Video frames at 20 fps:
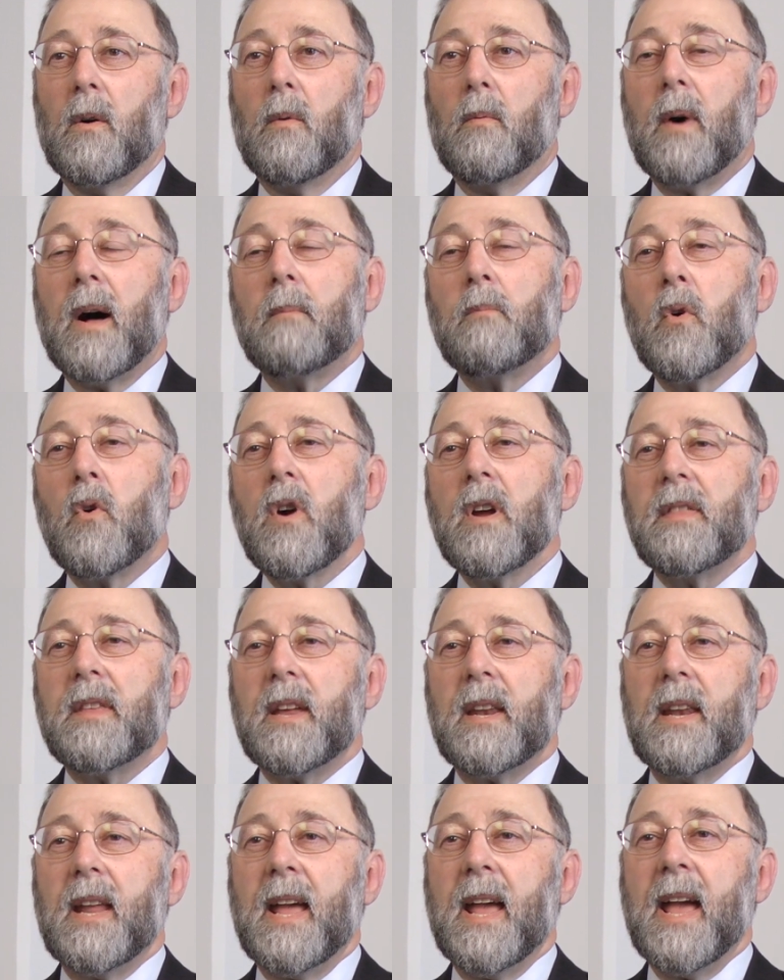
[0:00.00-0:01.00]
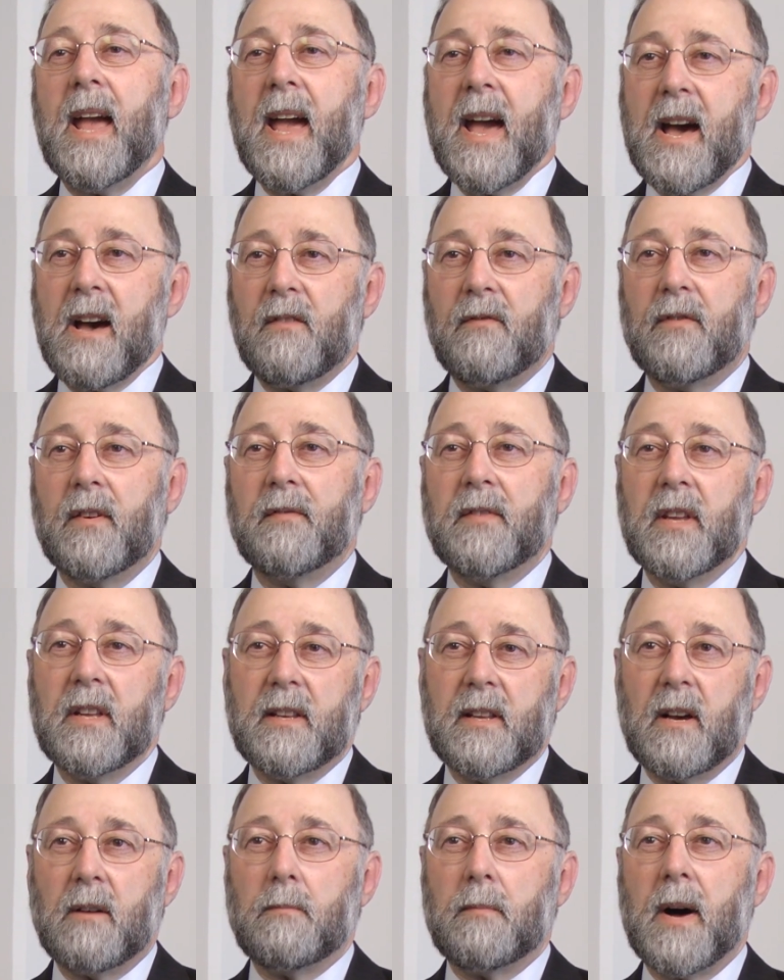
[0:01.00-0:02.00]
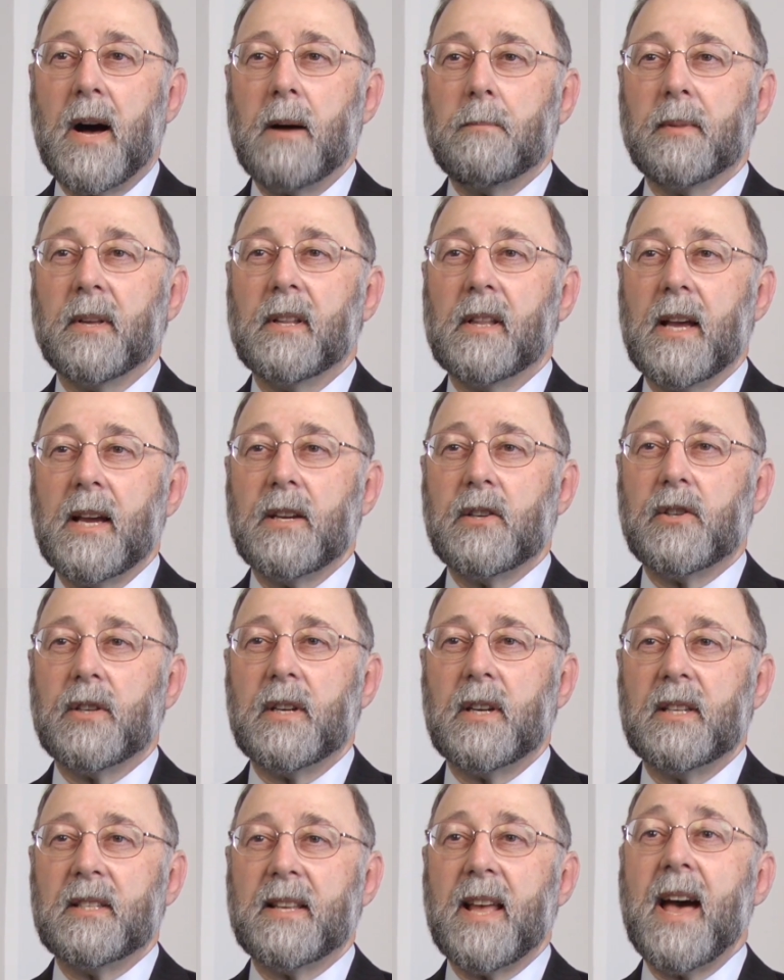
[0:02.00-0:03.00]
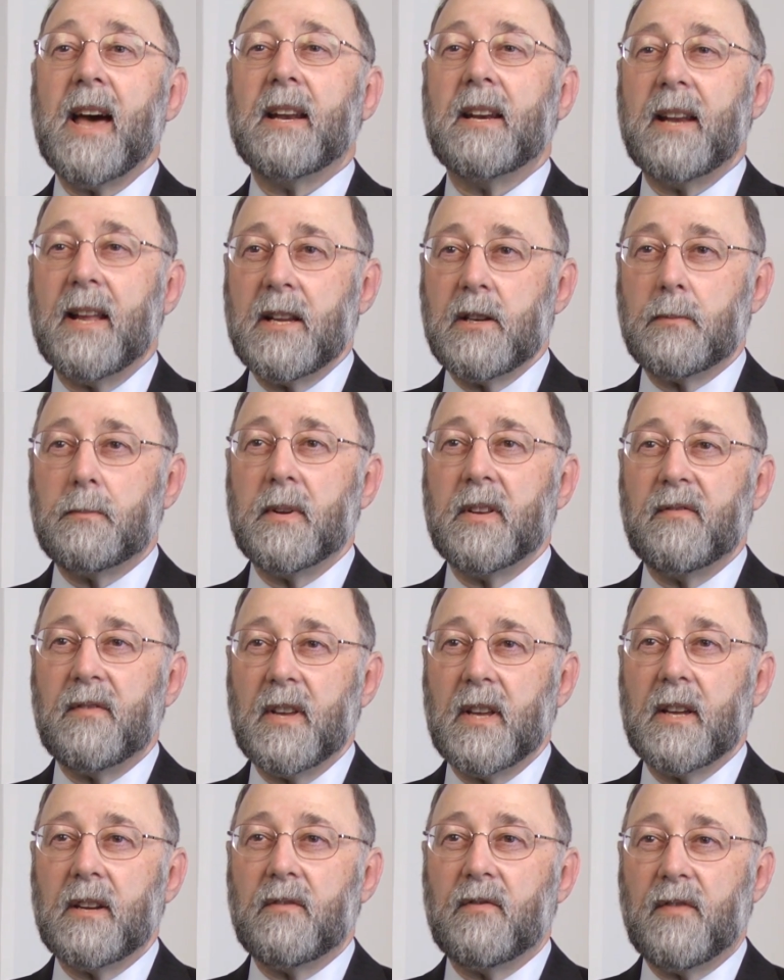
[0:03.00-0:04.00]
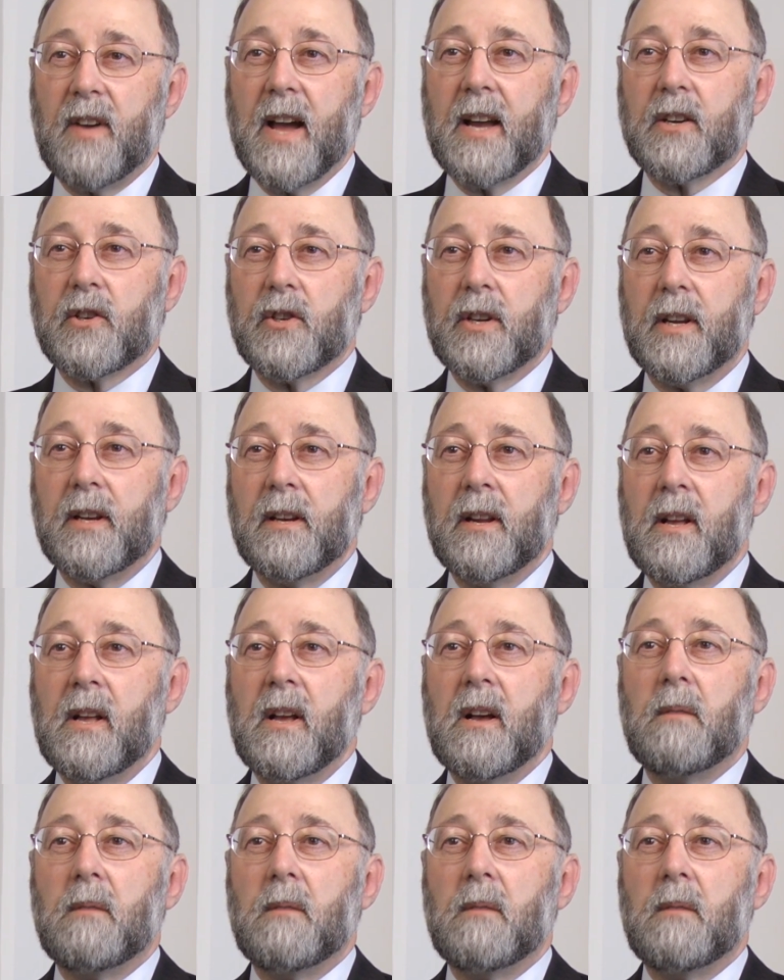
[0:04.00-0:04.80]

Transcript: While more than half of the adult population has had an HPV infection,